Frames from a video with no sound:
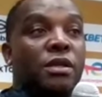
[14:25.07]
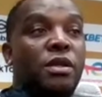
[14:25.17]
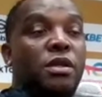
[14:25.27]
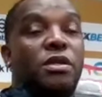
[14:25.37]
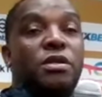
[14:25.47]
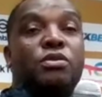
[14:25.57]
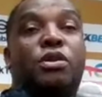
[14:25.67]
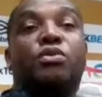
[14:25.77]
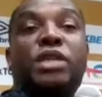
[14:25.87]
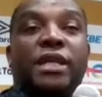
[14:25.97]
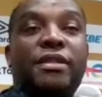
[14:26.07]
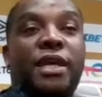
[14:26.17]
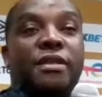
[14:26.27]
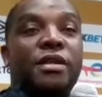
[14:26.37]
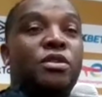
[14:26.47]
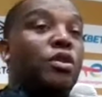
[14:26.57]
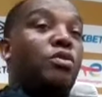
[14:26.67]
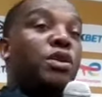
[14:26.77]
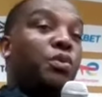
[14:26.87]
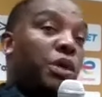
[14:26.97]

And you don't get that, and you only